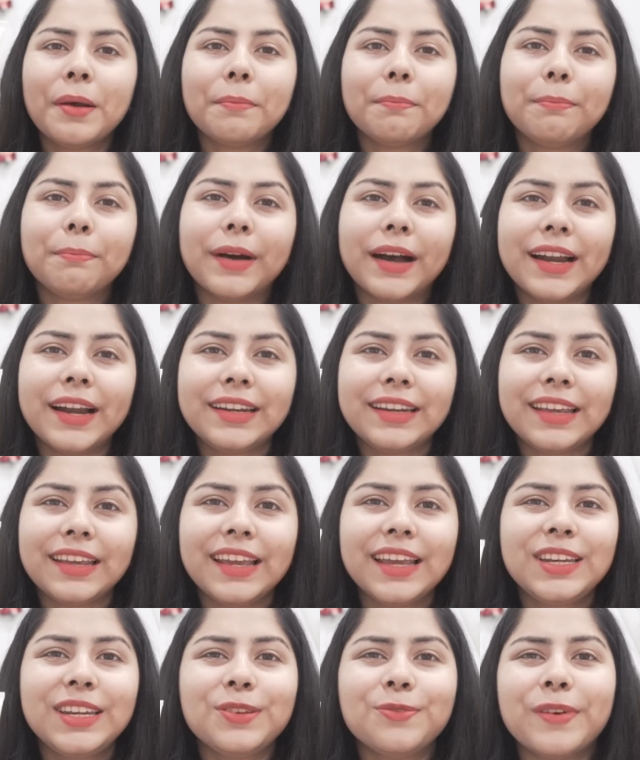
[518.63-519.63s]
But
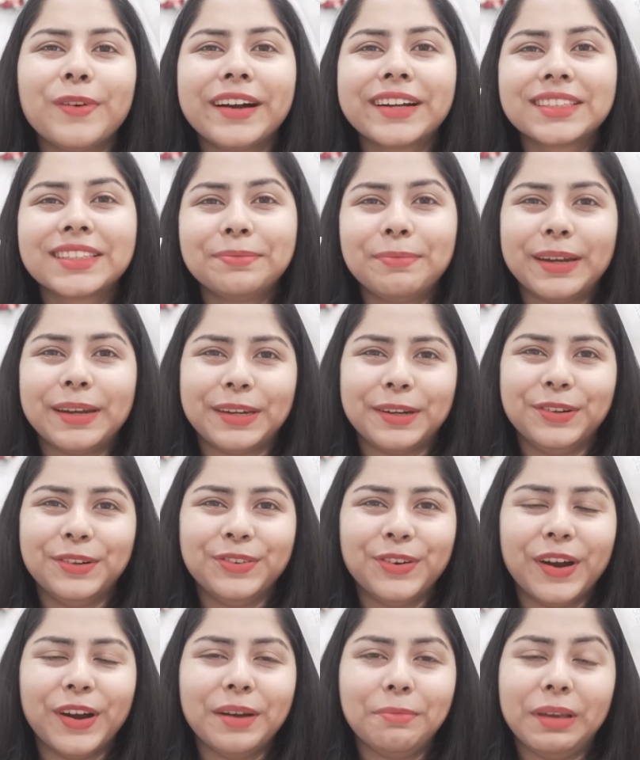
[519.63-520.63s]
it works better
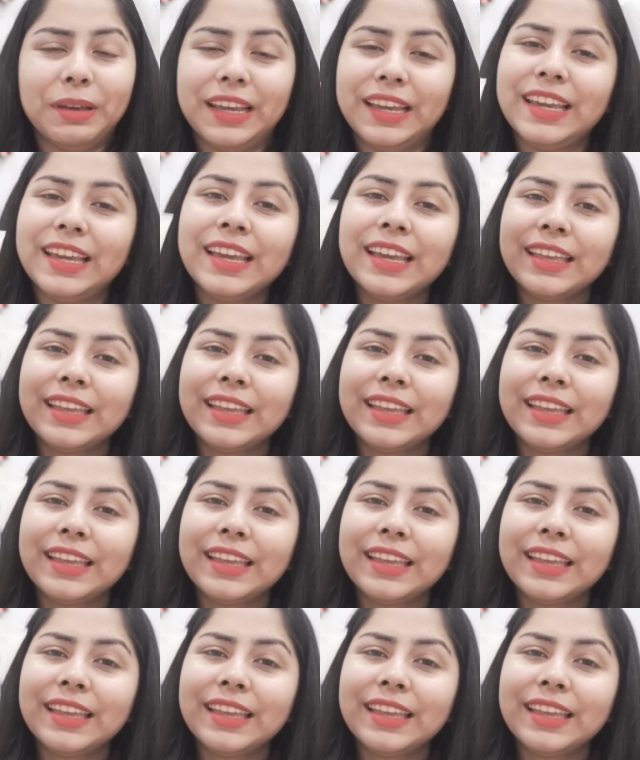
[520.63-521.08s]
for me.